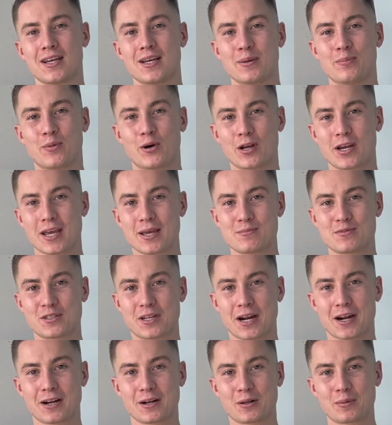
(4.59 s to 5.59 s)
My name's
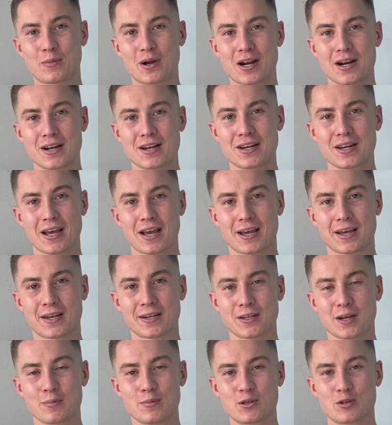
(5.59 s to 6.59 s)
Dargal Martin and
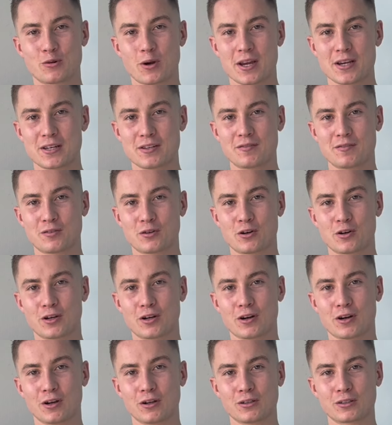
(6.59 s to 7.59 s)
I'm a
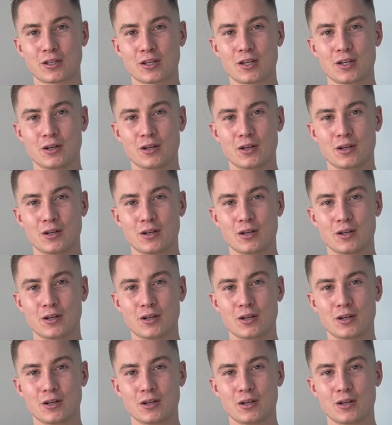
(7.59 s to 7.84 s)
24-year-old